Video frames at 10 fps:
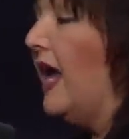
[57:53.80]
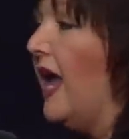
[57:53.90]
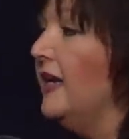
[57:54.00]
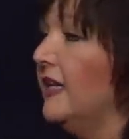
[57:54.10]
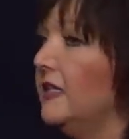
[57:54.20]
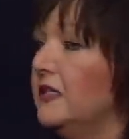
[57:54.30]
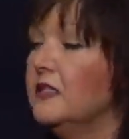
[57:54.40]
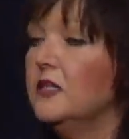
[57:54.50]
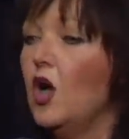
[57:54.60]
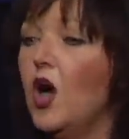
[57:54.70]
And it
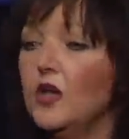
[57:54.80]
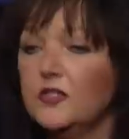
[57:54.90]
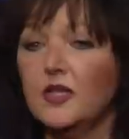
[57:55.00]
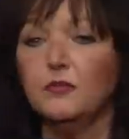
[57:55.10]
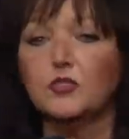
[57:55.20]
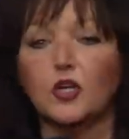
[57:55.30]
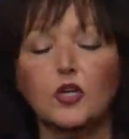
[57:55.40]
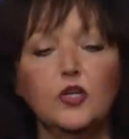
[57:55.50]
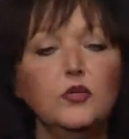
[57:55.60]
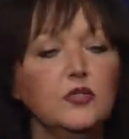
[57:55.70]
caused them to
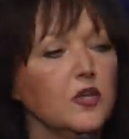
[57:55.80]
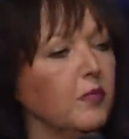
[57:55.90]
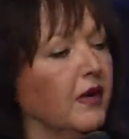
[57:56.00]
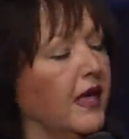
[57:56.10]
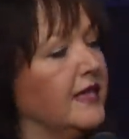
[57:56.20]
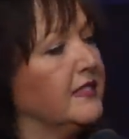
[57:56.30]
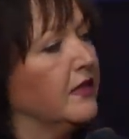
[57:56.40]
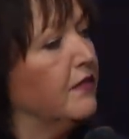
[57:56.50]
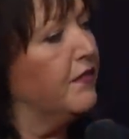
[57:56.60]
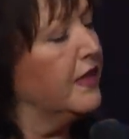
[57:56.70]
lose their place in
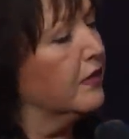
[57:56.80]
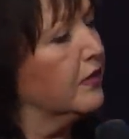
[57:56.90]
the field.